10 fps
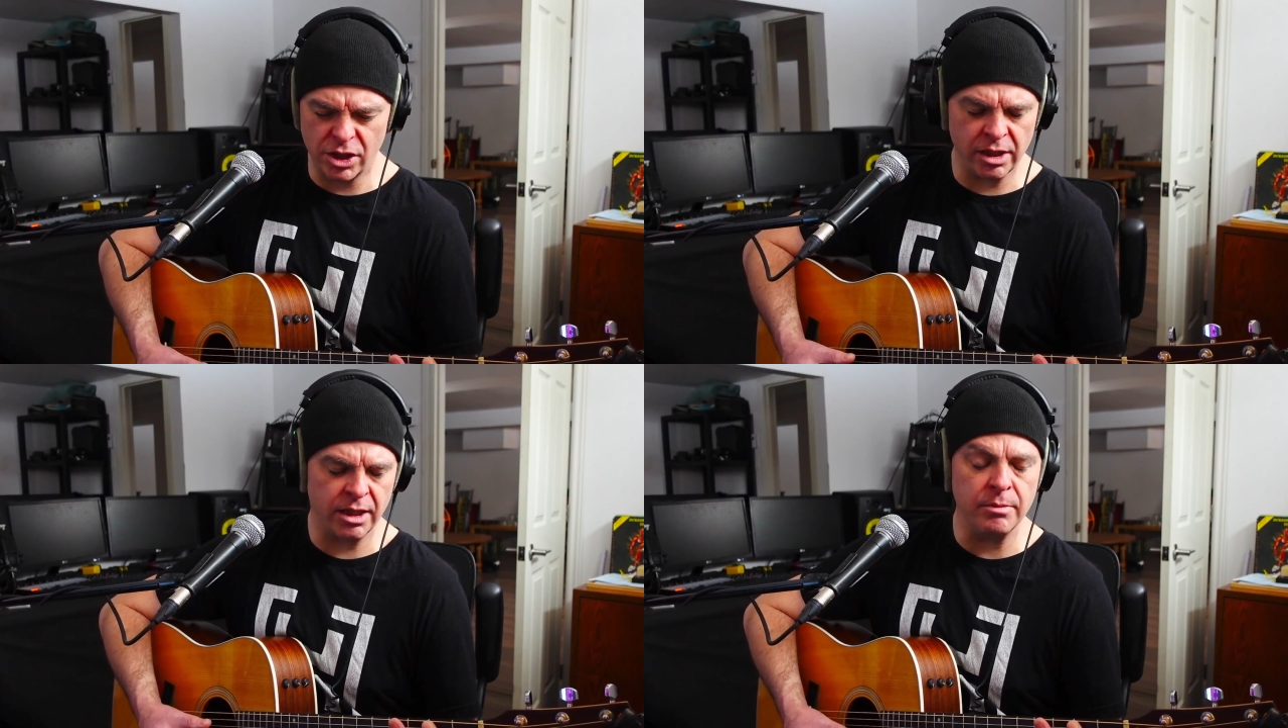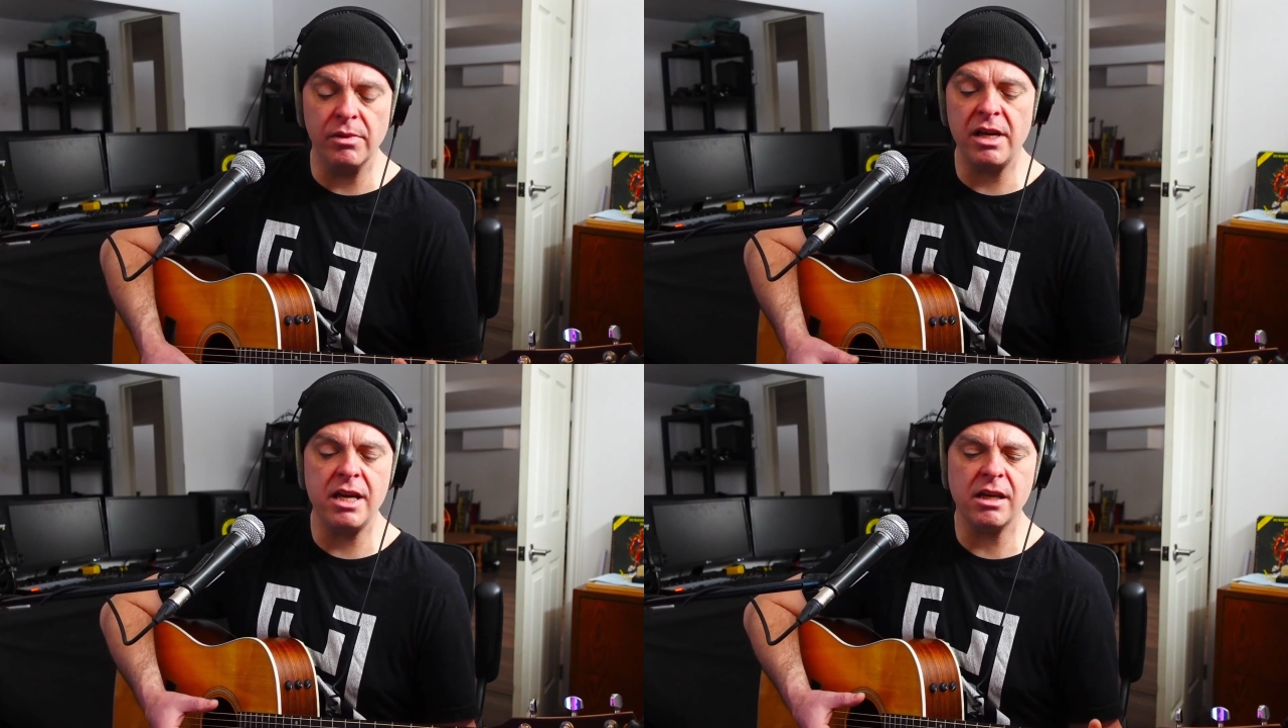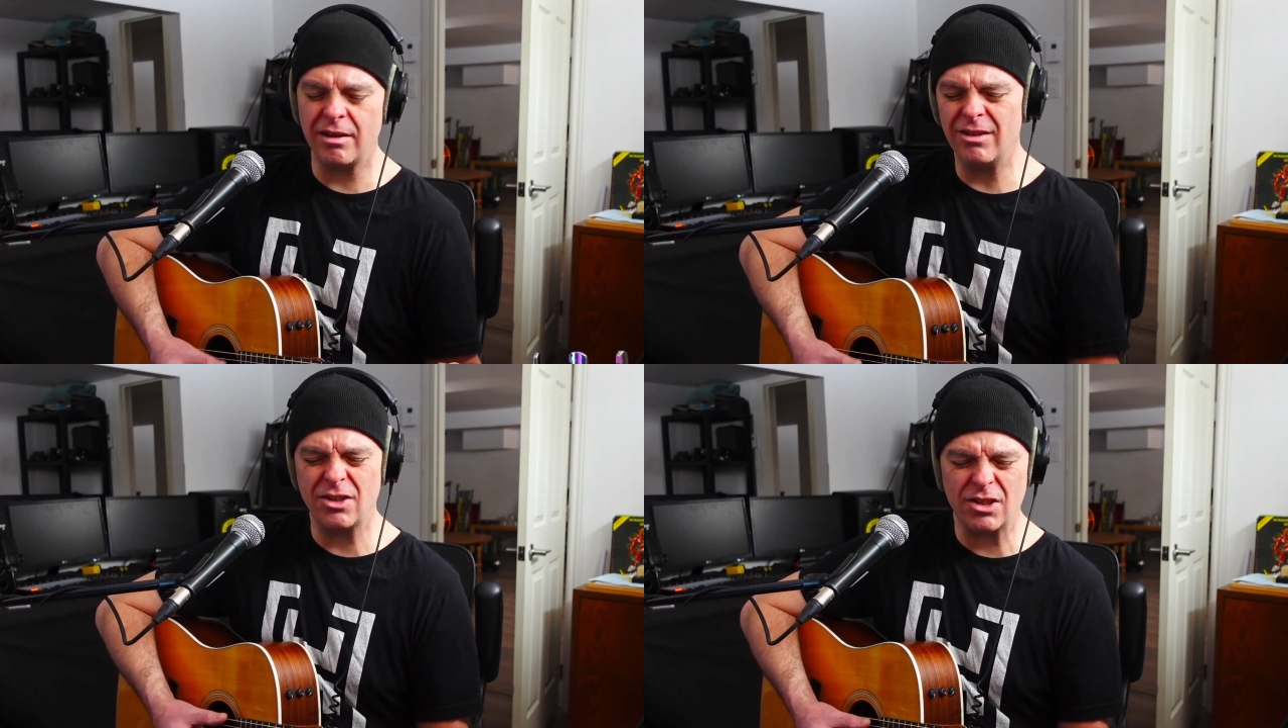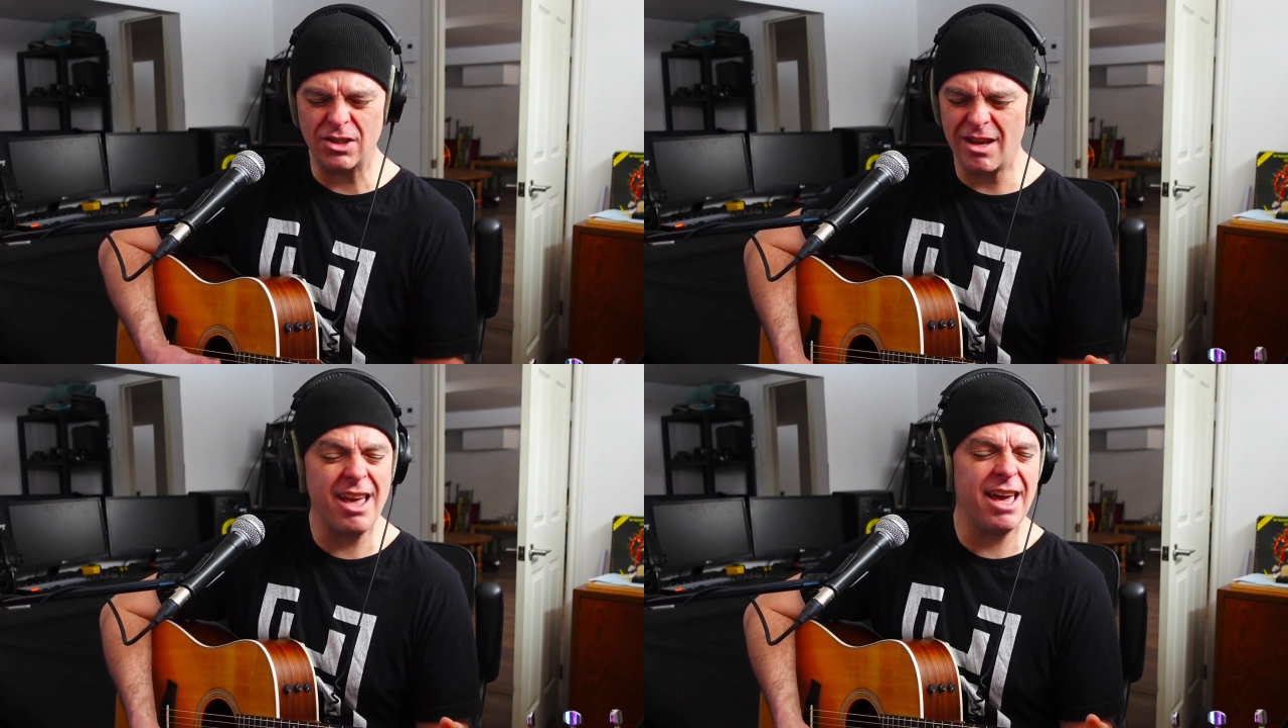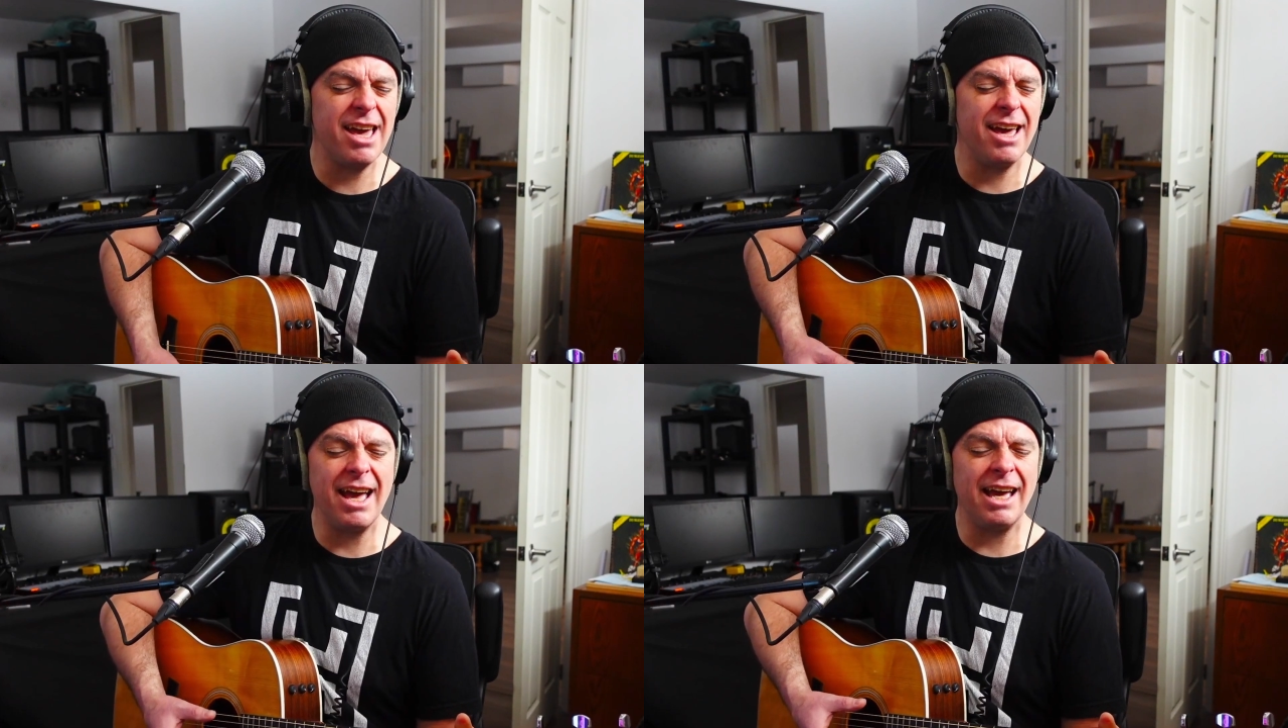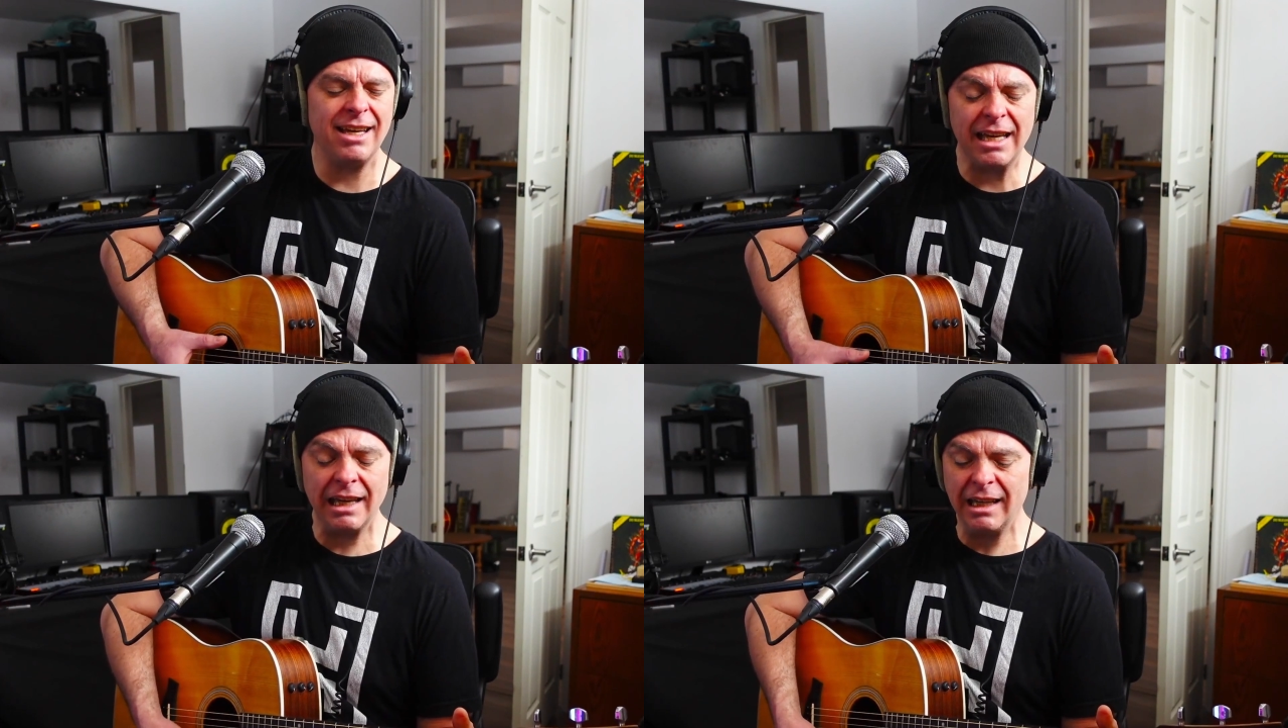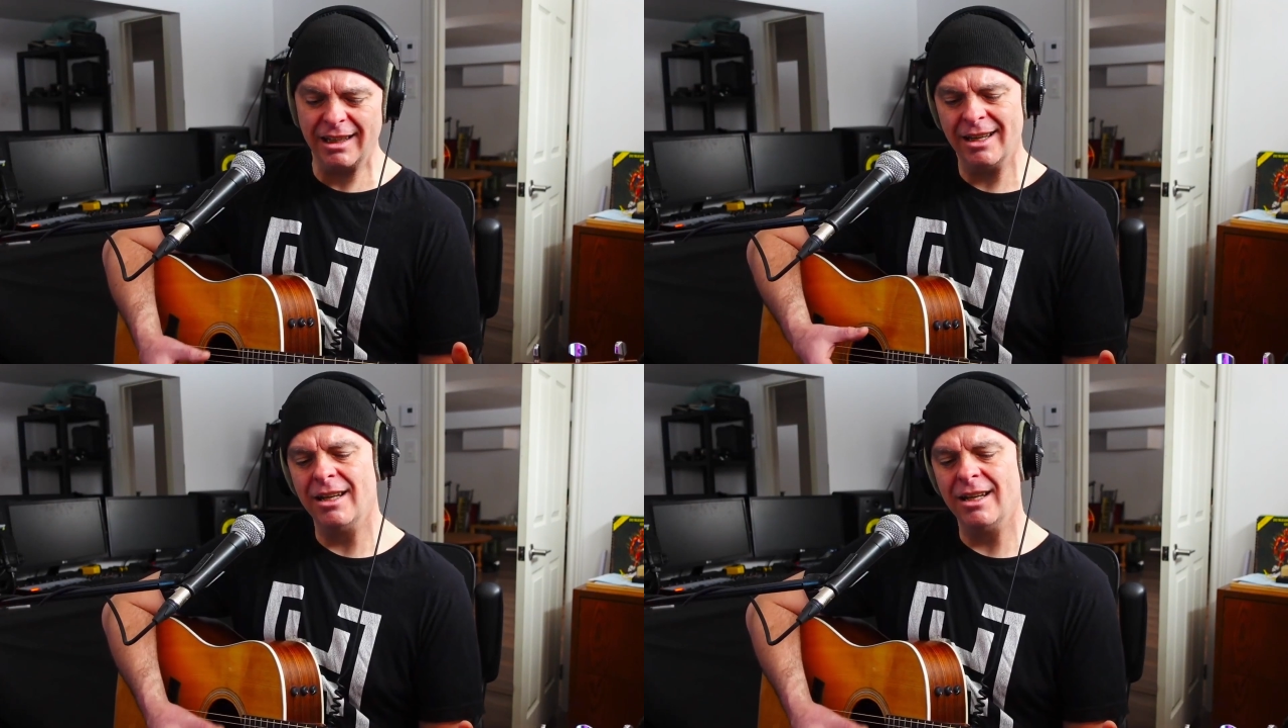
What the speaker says: Jamaica say